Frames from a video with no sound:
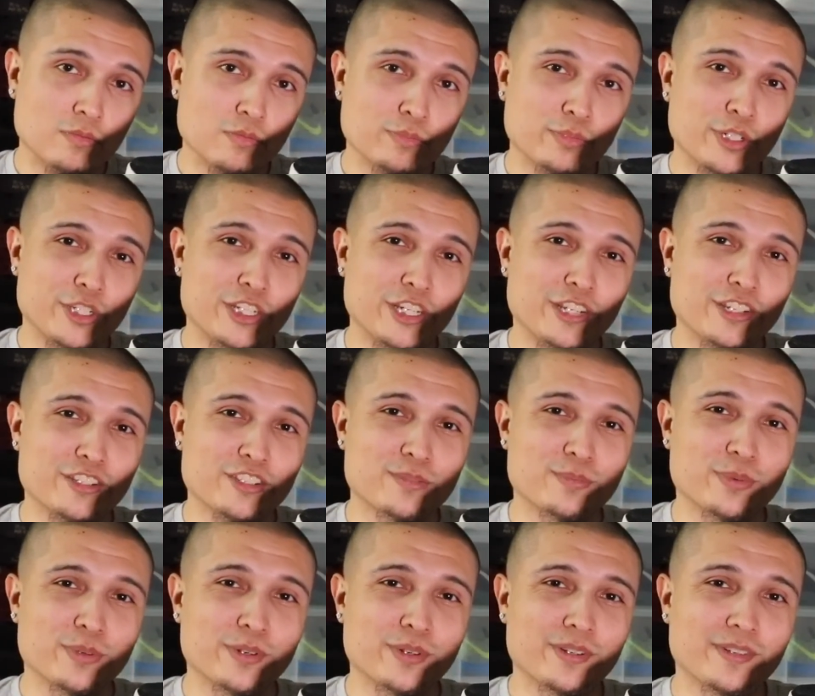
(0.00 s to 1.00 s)
Appreciate the
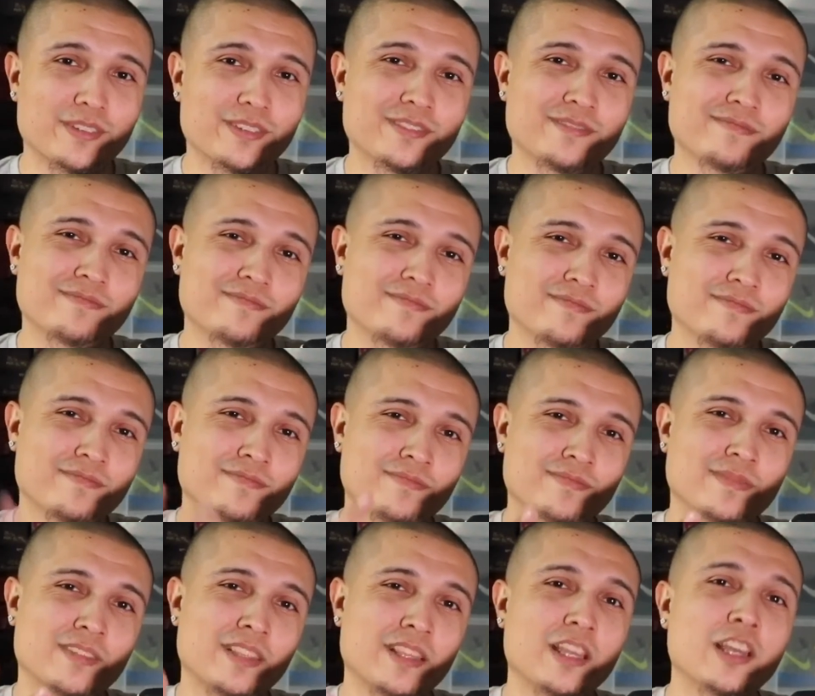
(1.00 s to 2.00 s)
support.
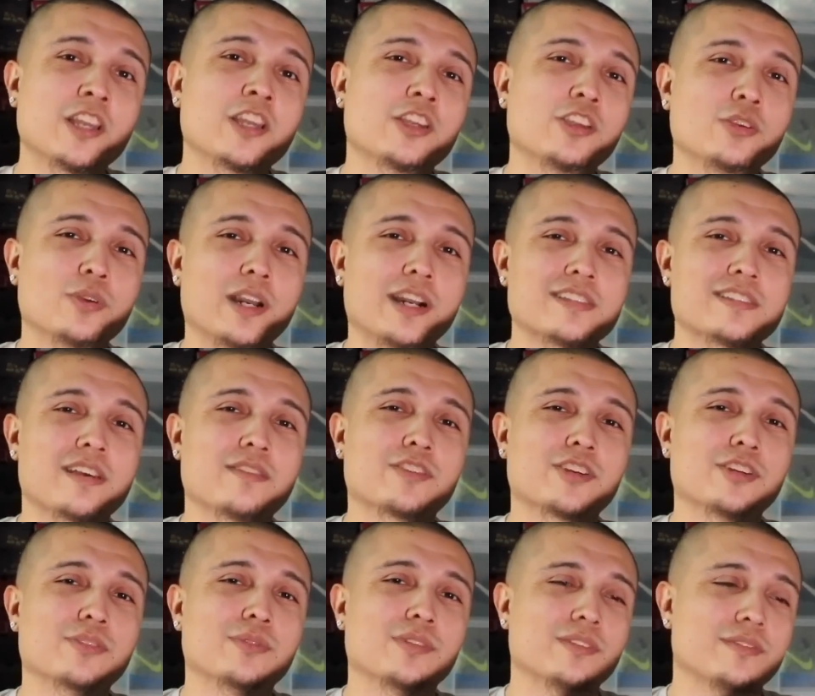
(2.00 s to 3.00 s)
You guys have a
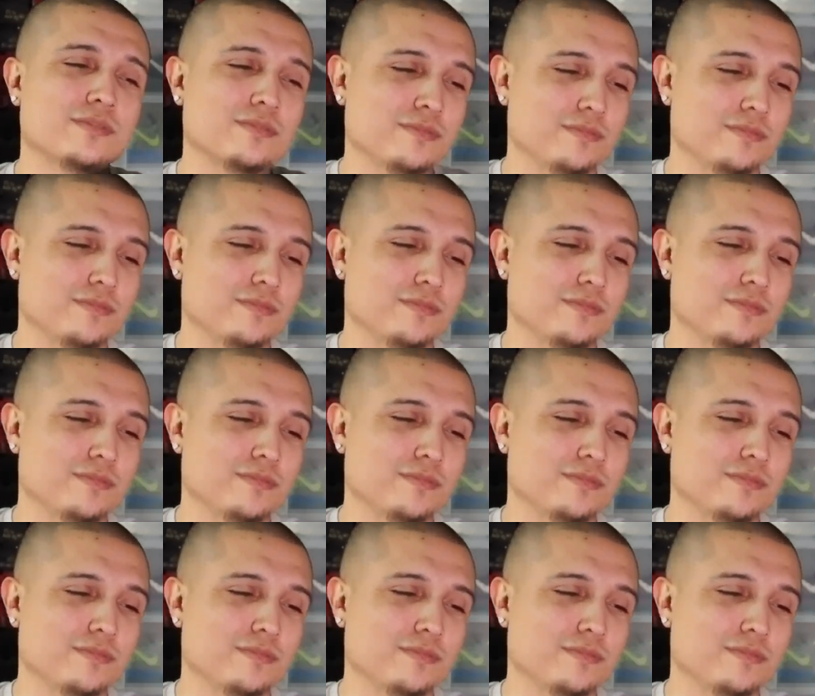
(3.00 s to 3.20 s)
good one.